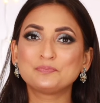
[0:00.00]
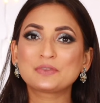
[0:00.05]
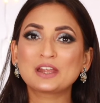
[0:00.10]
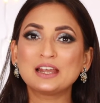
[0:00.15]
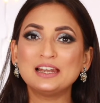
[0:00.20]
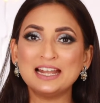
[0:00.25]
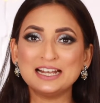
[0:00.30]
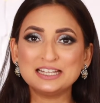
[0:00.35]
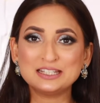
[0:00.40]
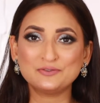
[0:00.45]

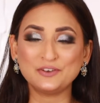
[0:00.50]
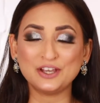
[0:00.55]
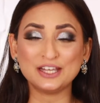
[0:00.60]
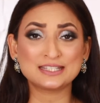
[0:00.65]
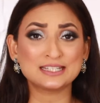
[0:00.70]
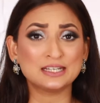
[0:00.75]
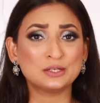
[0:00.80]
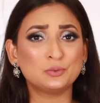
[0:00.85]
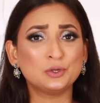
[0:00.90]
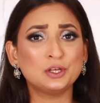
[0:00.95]
let's
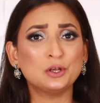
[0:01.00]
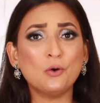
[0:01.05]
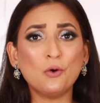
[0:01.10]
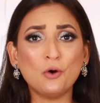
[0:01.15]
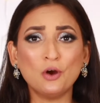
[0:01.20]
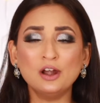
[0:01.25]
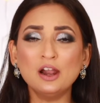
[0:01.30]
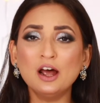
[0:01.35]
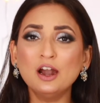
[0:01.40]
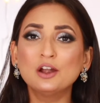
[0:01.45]
face it, we
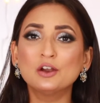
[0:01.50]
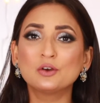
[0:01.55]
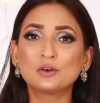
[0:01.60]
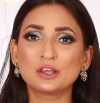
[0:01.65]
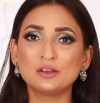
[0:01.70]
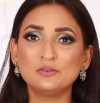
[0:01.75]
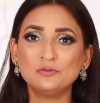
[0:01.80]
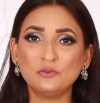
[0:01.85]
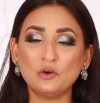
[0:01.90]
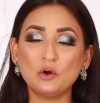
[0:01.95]
all are
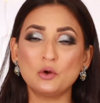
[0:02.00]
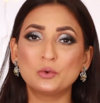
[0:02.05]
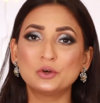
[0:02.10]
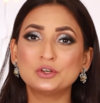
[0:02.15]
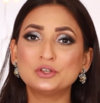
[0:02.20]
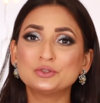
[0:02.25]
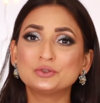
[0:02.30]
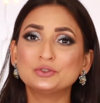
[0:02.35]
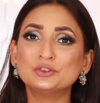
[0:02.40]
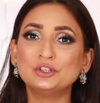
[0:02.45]
looking
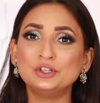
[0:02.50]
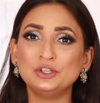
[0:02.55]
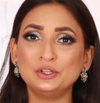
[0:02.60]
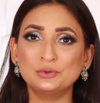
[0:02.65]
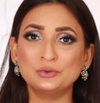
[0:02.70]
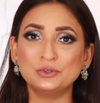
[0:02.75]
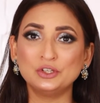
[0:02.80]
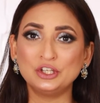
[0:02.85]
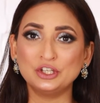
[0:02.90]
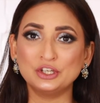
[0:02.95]
forward to the
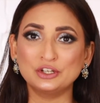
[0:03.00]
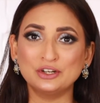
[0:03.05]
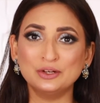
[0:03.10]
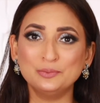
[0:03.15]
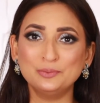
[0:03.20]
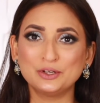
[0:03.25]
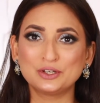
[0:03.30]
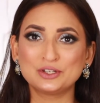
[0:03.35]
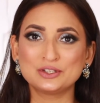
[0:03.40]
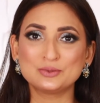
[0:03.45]
new year
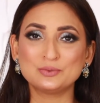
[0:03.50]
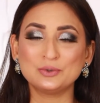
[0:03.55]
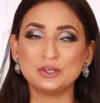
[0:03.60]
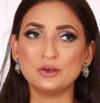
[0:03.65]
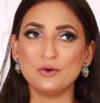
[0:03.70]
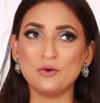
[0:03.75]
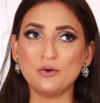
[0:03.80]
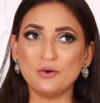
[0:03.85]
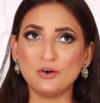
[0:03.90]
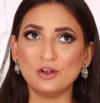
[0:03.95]
because we
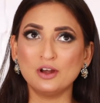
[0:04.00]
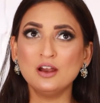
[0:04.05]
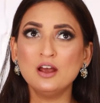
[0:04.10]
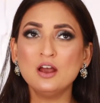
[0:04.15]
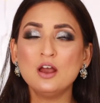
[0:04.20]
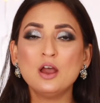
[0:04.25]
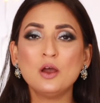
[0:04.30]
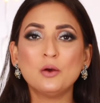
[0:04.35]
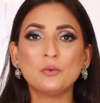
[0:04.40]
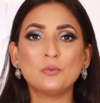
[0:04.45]
all
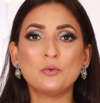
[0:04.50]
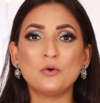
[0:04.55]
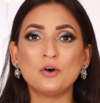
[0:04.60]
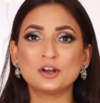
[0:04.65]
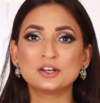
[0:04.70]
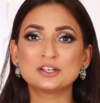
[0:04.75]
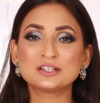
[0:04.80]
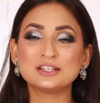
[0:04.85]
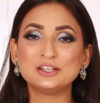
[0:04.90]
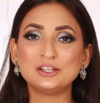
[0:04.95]

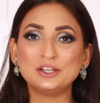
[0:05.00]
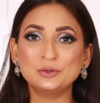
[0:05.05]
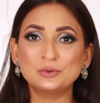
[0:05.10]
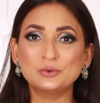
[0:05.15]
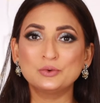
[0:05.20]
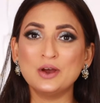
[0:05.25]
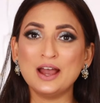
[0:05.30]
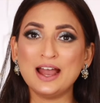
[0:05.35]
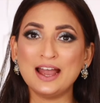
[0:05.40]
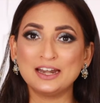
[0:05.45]
want
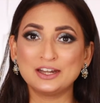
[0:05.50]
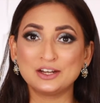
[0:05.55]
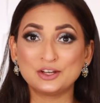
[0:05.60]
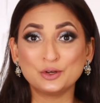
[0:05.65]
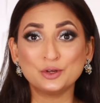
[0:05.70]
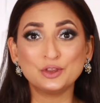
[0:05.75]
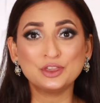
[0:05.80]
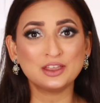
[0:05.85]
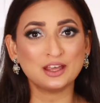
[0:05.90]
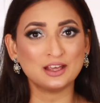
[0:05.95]
new and
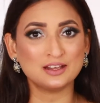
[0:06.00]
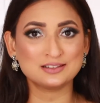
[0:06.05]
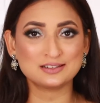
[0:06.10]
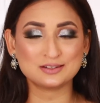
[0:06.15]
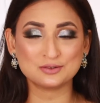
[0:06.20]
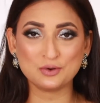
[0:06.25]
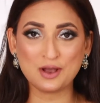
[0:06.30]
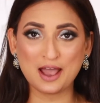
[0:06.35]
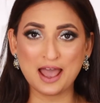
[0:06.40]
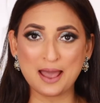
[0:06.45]
good things
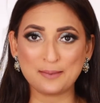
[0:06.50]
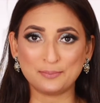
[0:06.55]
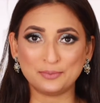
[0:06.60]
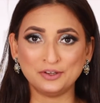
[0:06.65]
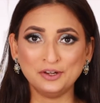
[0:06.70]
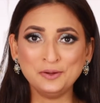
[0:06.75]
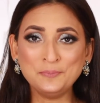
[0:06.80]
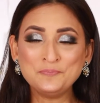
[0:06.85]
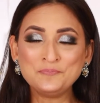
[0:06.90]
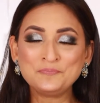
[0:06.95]
to
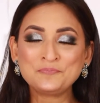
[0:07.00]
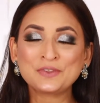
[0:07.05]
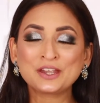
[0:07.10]
happen.